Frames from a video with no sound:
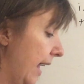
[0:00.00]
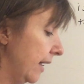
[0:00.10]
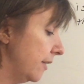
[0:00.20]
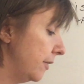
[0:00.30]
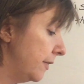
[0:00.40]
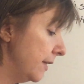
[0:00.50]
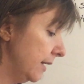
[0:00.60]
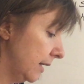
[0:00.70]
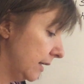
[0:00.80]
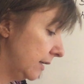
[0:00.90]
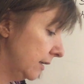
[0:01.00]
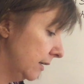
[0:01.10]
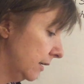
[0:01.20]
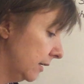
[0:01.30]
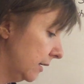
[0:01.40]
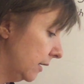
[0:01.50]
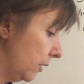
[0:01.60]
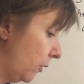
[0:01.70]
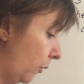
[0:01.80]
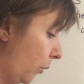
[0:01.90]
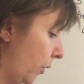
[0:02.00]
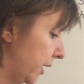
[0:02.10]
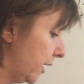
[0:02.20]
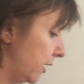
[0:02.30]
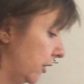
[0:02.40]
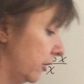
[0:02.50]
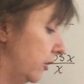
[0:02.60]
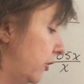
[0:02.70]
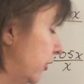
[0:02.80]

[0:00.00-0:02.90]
And then what I could